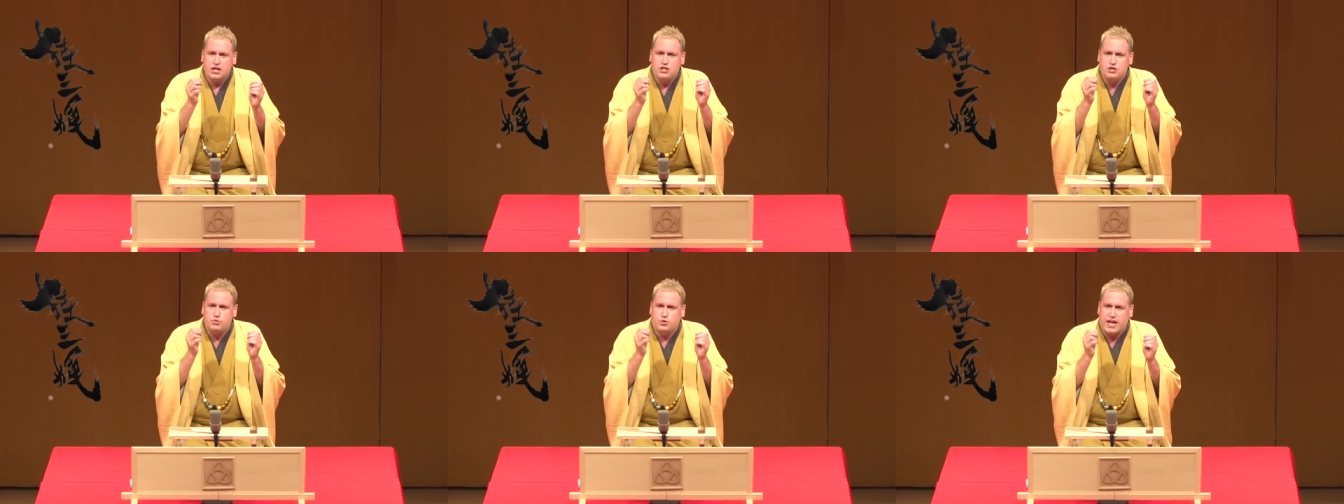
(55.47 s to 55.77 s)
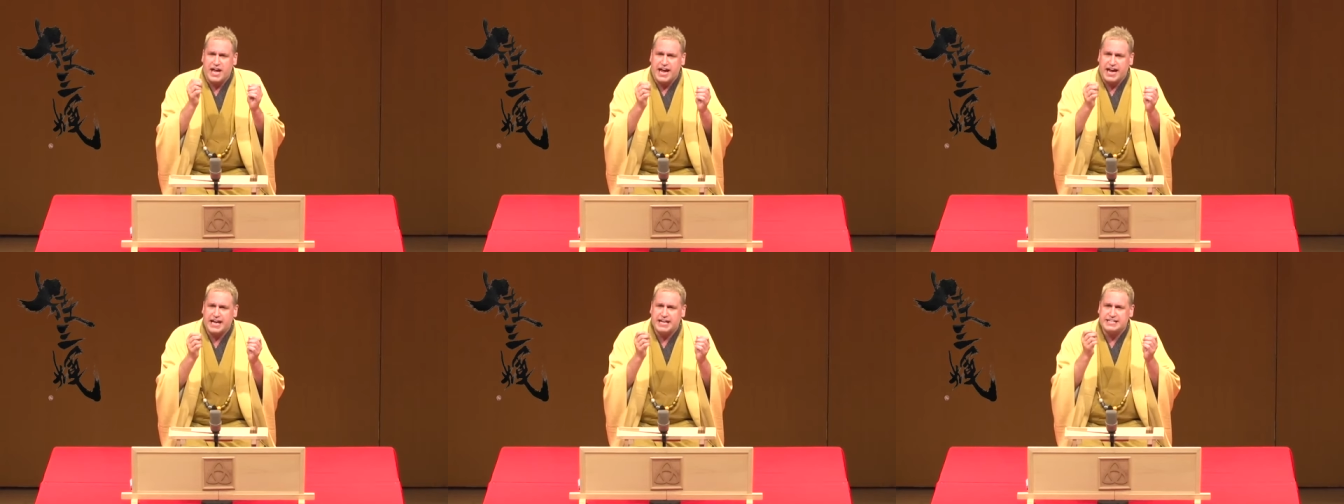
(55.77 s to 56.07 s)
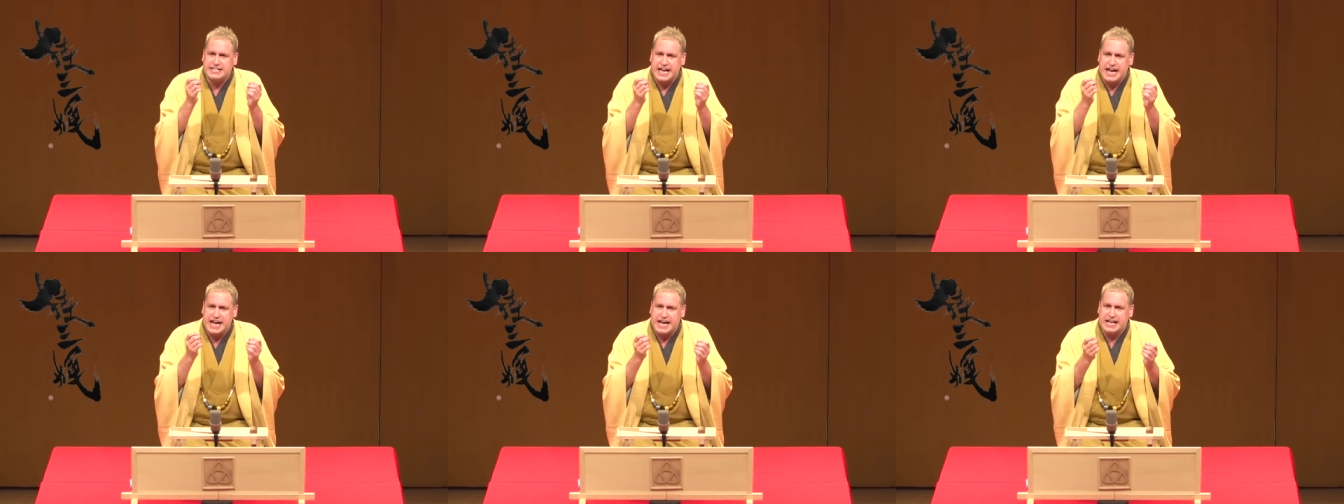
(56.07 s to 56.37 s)
you
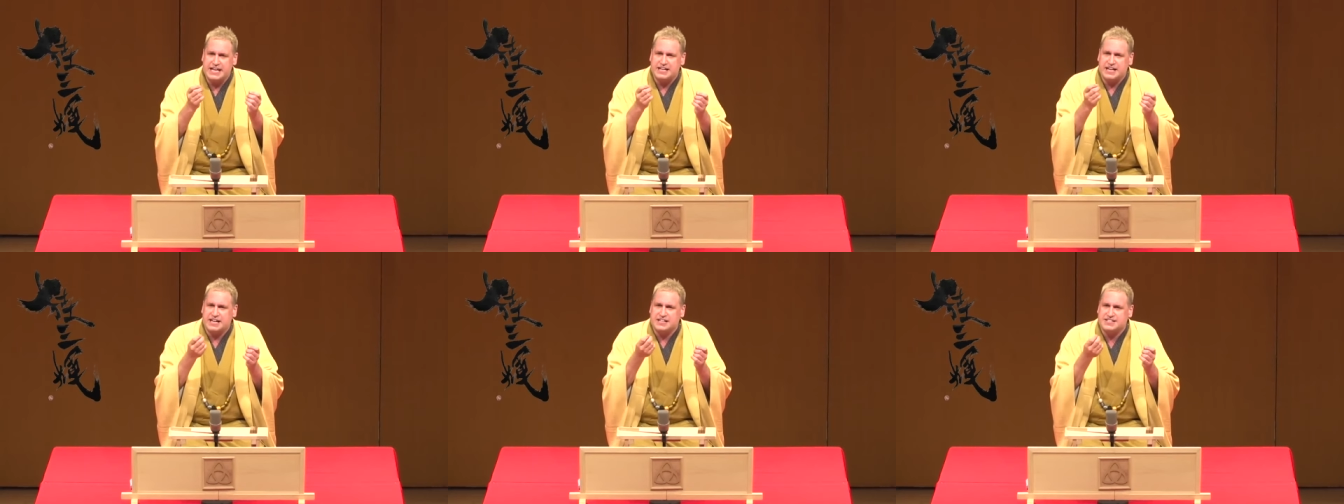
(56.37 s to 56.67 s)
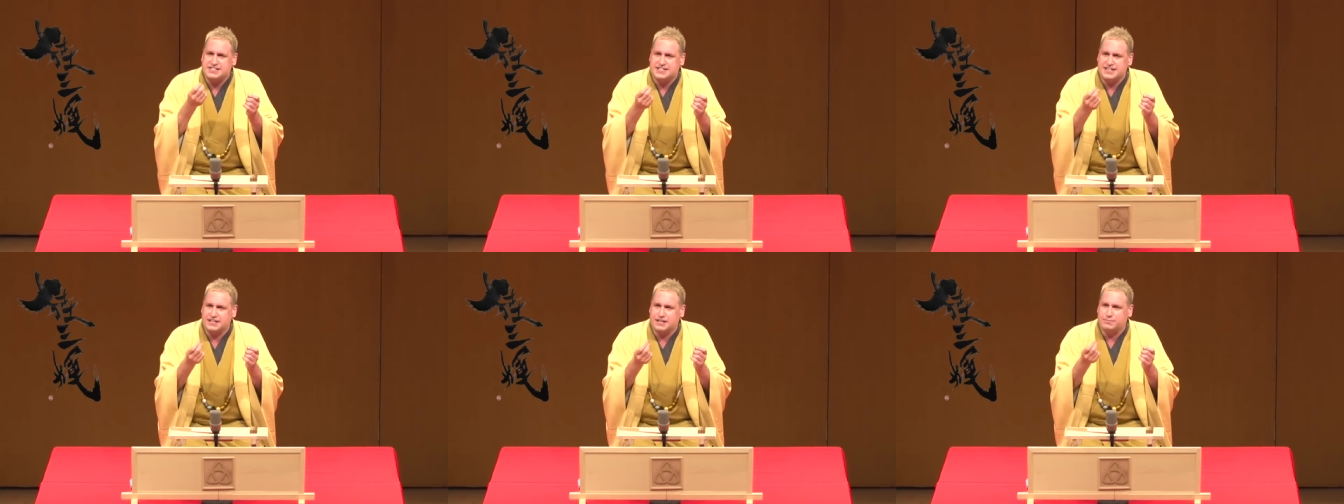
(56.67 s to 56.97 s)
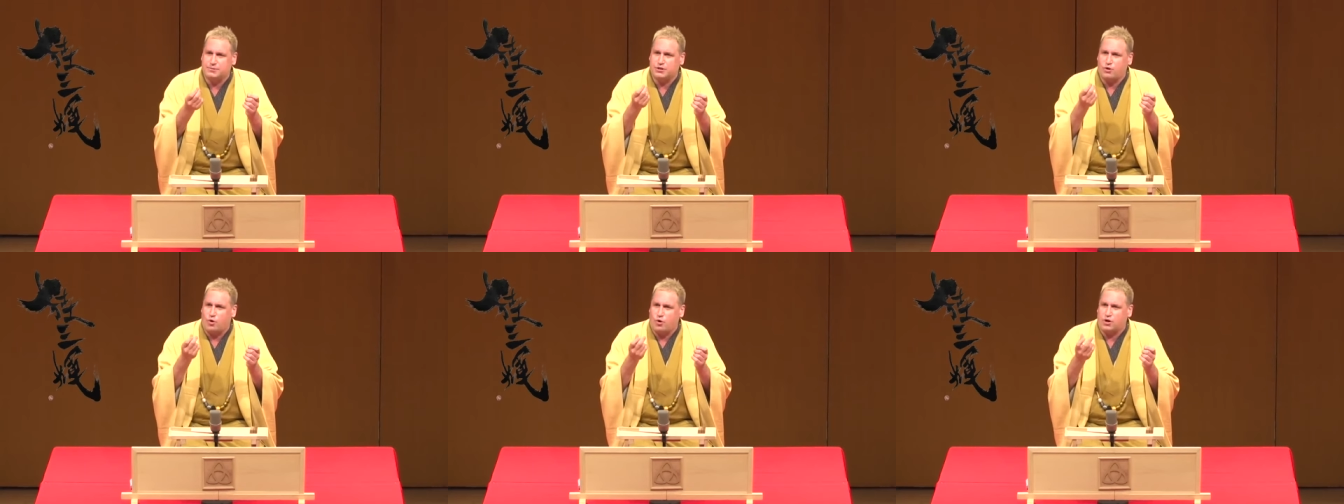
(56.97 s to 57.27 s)
can't end a
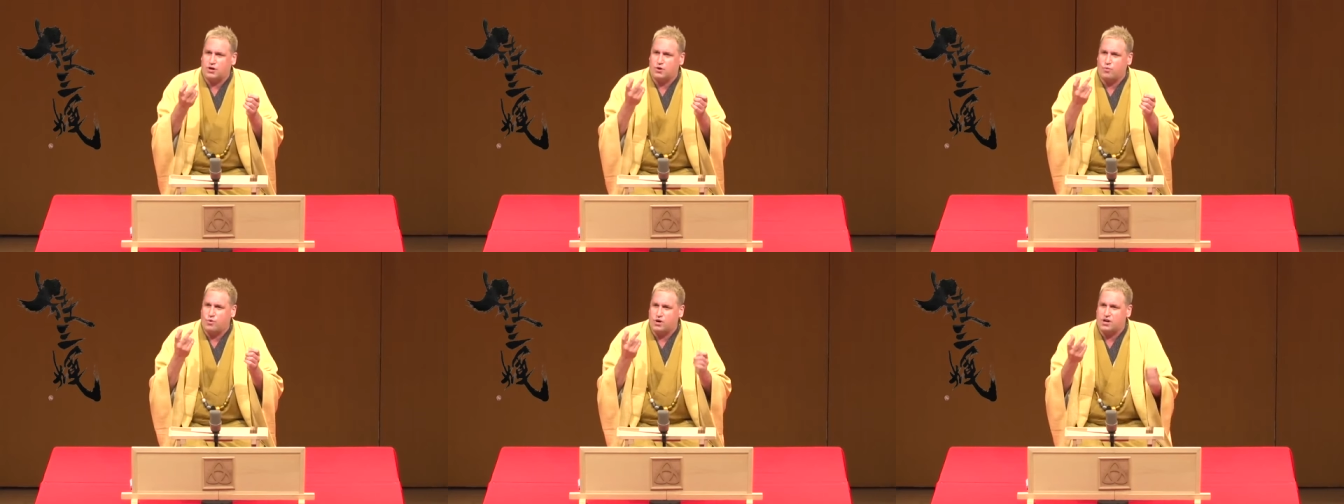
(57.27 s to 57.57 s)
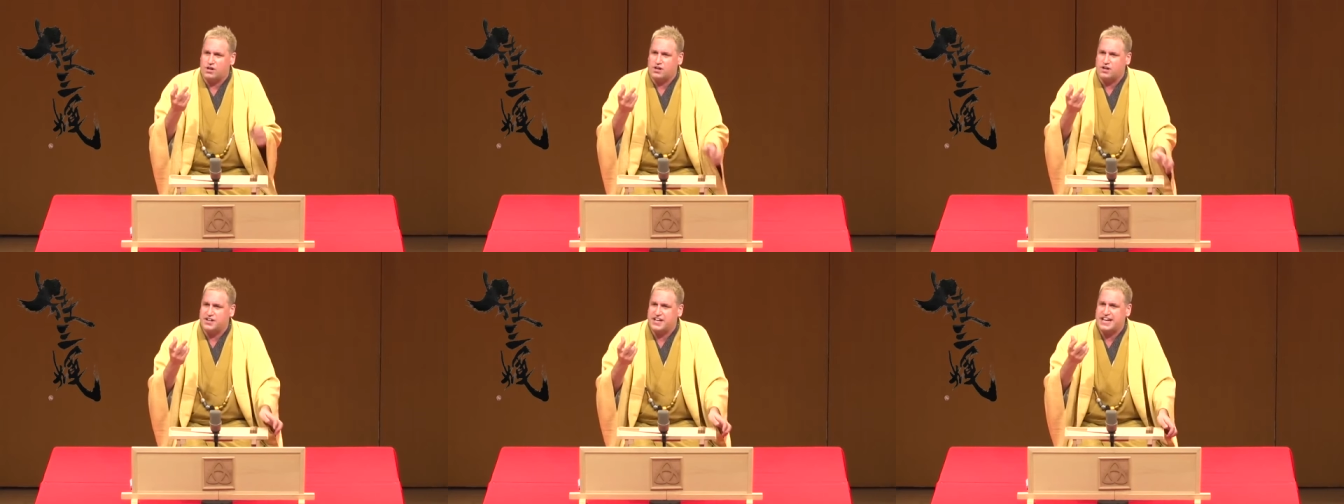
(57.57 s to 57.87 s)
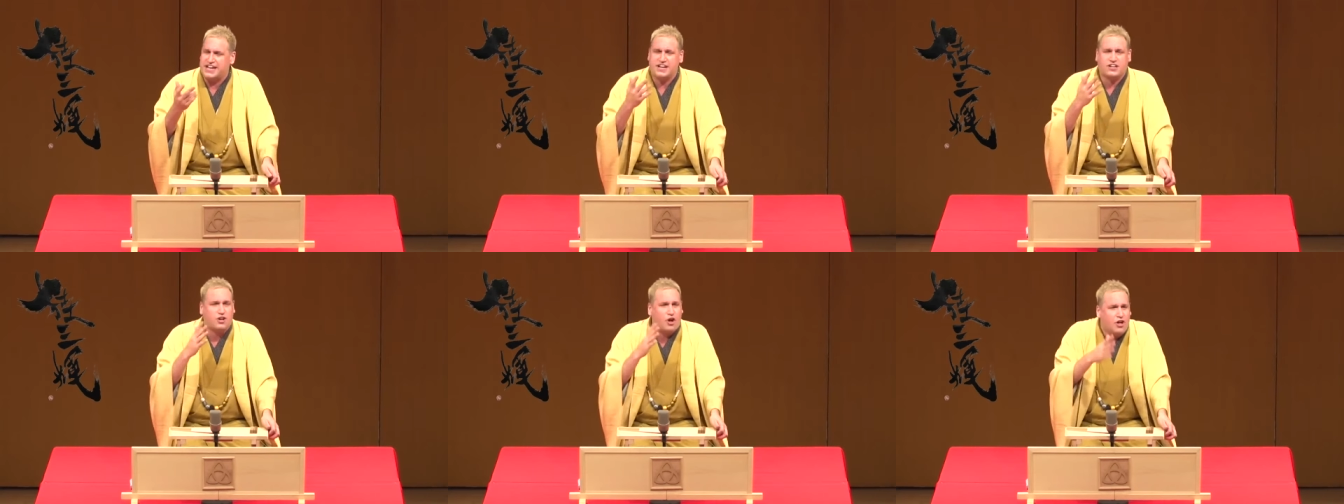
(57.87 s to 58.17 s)
syllable or a word
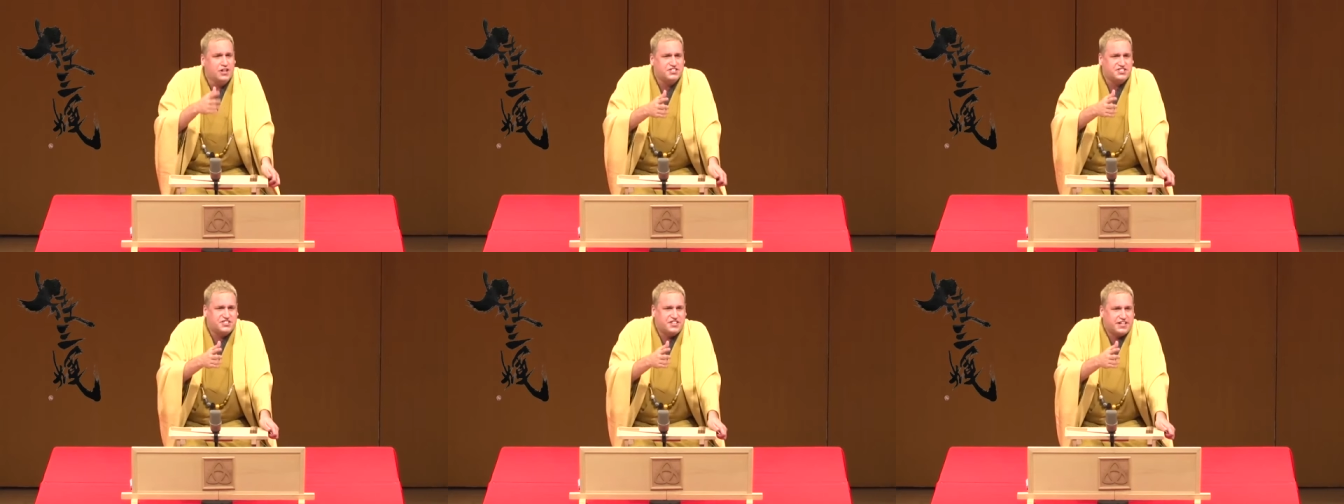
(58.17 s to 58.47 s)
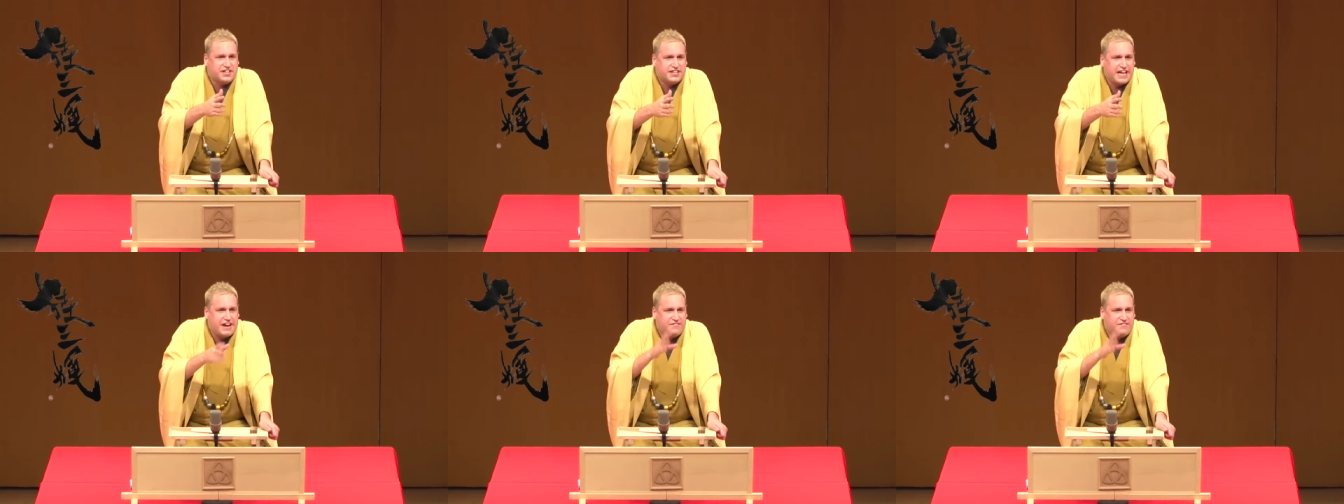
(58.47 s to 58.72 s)
in a consonant.